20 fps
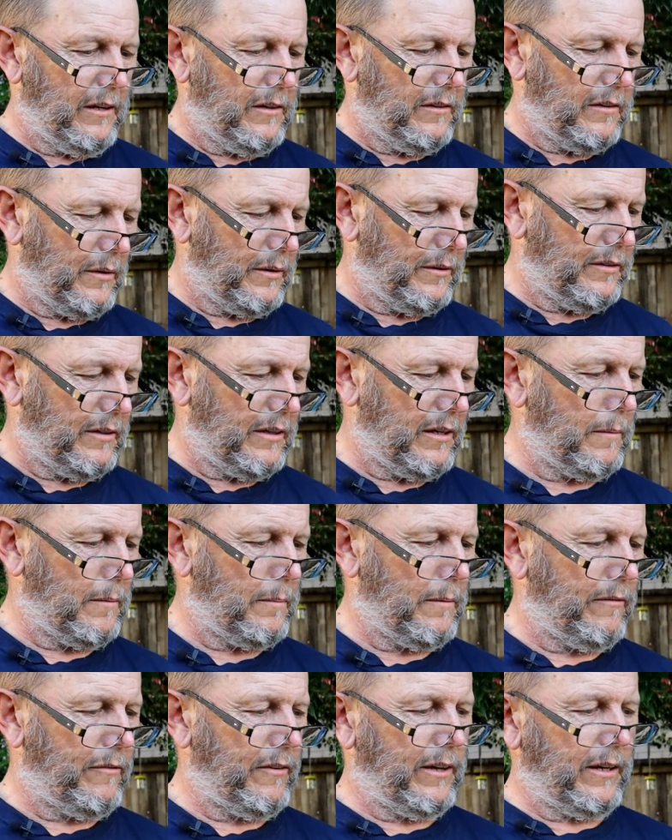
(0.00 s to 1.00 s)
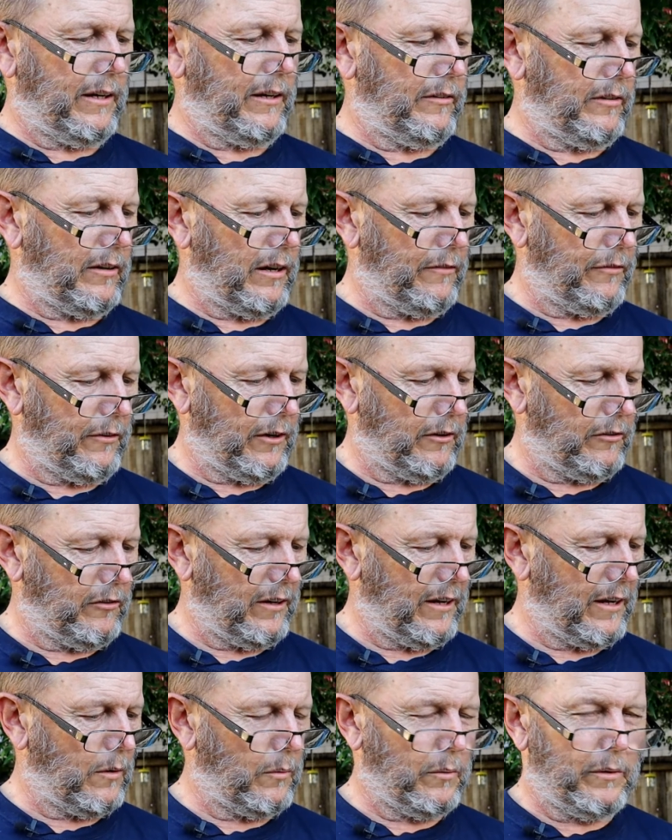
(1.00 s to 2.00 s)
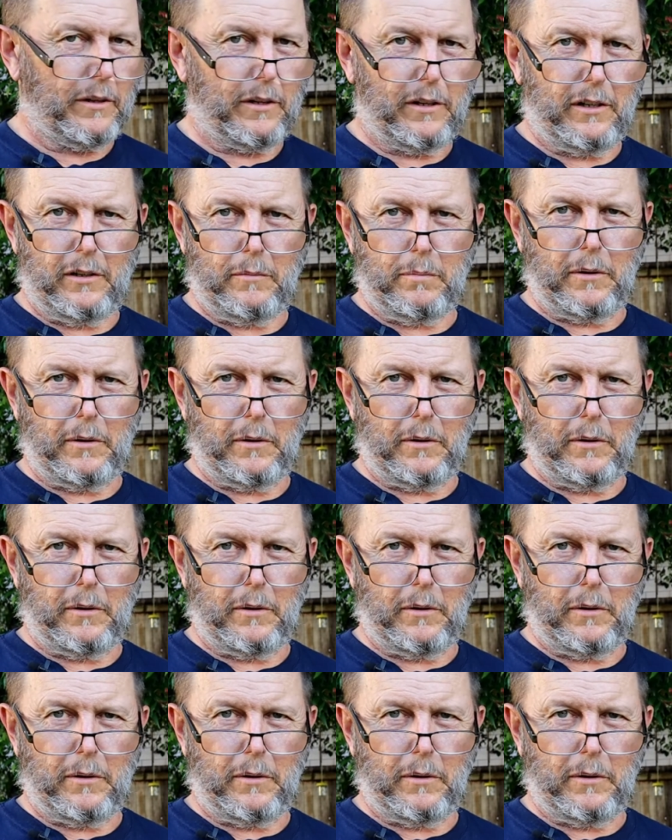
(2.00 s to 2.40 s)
So I'd say you'd be fairly safe in a shower with these,